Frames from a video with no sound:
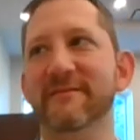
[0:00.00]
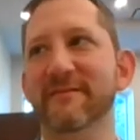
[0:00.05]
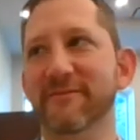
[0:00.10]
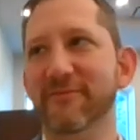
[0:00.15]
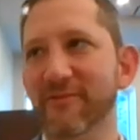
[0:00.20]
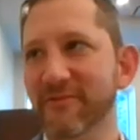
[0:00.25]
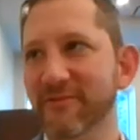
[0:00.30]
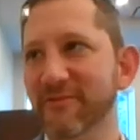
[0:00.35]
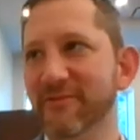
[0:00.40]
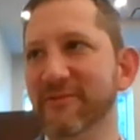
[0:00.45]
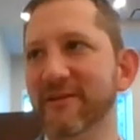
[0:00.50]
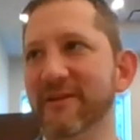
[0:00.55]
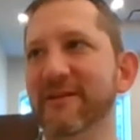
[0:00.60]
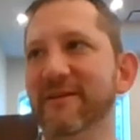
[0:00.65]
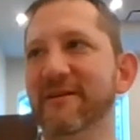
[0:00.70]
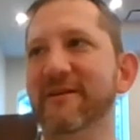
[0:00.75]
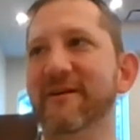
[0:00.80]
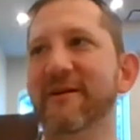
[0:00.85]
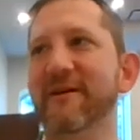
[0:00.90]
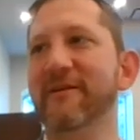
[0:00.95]
first Tuesday.
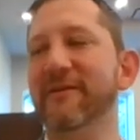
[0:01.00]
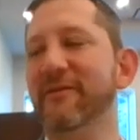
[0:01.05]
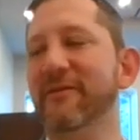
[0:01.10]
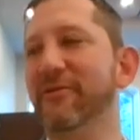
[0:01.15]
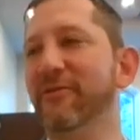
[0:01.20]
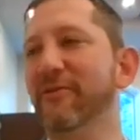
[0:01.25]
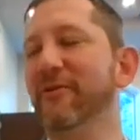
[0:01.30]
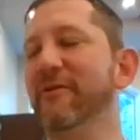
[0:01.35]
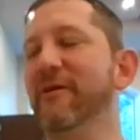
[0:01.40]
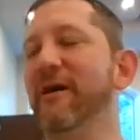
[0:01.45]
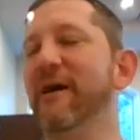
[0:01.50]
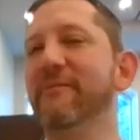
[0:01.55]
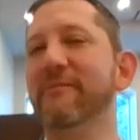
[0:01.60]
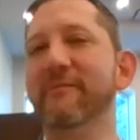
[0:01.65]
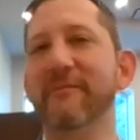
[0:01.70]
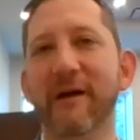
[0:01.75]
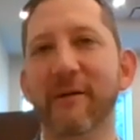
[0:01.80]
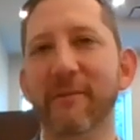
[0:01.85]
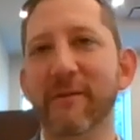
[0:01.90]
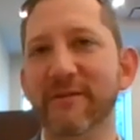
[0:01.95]
Oh, third.
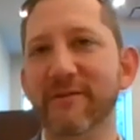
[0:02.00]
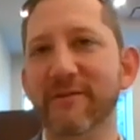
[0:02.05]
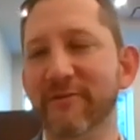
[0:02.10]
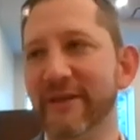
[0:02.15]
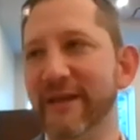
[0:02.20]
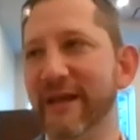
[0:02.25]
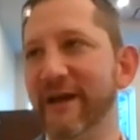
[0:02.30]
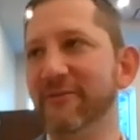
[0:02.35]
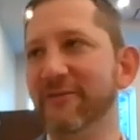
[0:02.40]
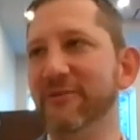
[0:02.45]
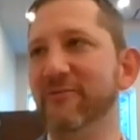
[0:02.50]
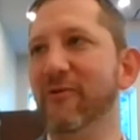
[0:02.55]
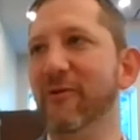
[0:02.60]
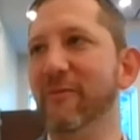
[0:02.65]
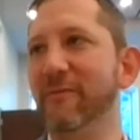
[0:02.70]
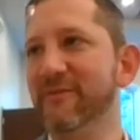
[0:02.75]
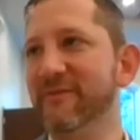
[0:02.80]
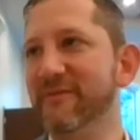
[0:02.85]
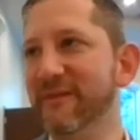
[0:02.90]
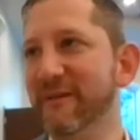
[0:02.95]
I'm on a different count than you are,
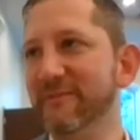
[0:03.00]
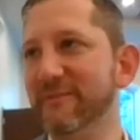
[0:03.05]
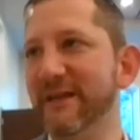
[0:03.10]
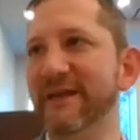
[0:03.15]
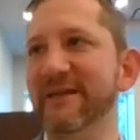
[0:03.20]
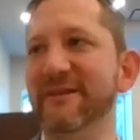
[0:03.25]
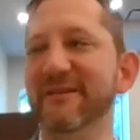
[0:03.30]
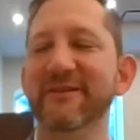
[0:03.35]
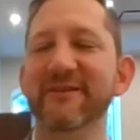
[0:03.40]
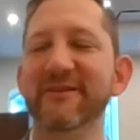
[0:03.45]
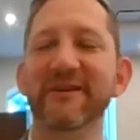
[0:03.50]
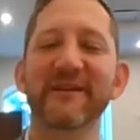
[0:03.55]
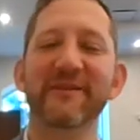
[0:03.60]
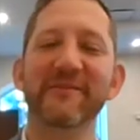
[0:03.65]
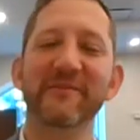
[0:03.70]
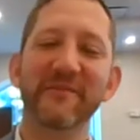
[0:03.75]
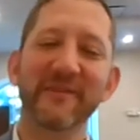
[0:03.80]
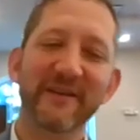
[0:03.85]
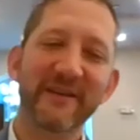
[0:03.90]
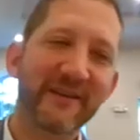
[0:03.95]
but the same date. Right.
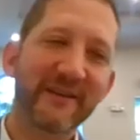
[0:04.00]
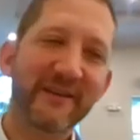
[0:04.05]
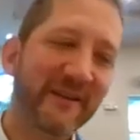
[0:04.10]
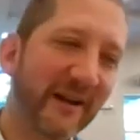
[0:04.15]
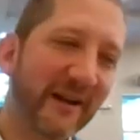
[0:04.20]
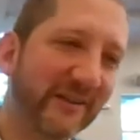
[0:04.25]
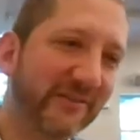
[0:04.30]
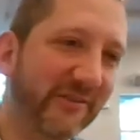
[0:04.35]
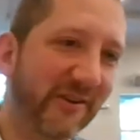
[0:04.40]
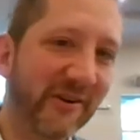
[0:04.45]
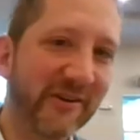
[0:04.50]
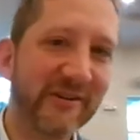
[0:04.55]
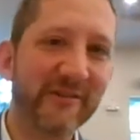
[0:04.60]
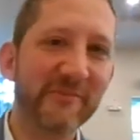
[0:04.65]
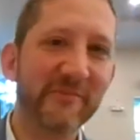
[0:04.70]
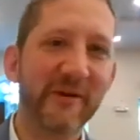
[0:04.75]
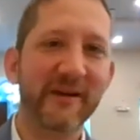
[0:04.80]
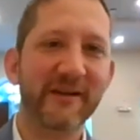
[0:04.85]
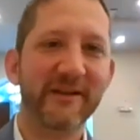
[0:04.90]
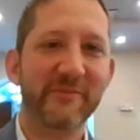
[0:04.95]
I started
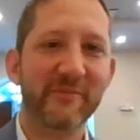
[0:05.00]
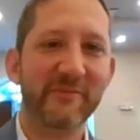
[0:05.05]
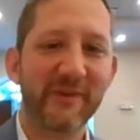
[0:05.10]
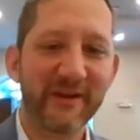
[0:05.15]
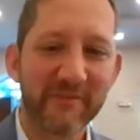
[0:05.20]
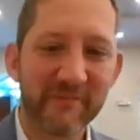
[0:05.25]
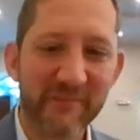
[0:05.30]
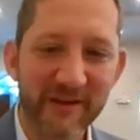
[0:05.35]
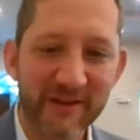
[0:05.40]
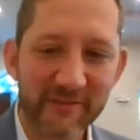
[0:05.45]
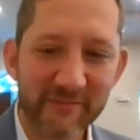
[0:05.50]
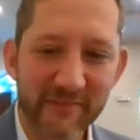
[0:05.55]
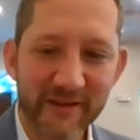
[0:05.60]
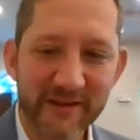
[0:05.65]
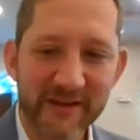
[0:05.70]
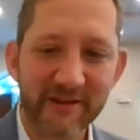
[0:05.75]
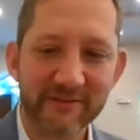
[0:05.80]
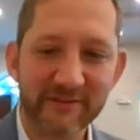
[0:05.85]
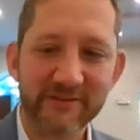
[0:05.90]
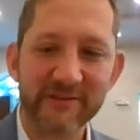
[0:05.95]
my
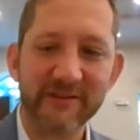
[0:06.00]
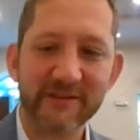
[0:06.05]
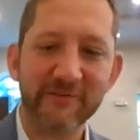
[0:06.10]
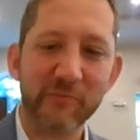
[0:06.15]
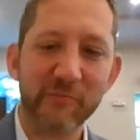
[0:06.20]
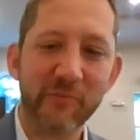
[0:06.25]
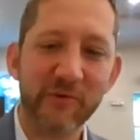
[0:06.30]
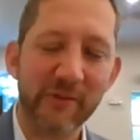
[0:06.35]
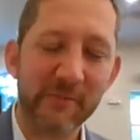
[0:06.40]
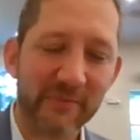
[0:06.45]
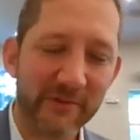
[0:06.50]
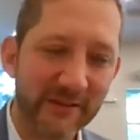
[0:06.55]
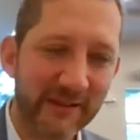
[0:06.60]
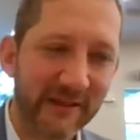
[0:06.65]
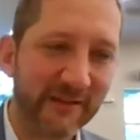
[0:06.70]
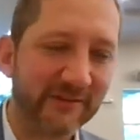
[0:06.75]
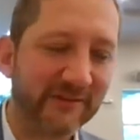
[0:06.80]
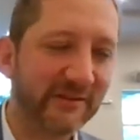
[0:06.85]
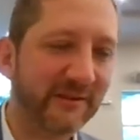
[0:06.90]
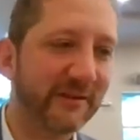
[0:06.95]
count at a different point, but
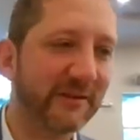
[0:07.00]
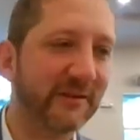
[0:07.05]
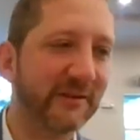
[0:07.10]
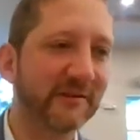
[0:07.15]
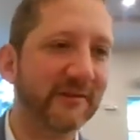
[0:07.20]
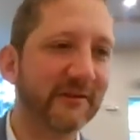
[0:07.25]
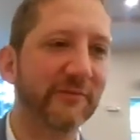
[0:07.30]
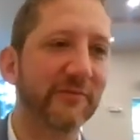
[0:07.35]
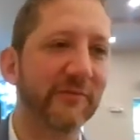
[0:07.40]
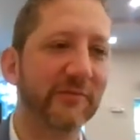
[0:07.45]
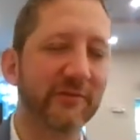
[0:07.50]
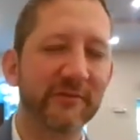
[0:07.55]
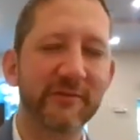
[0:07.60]
yes, it's the first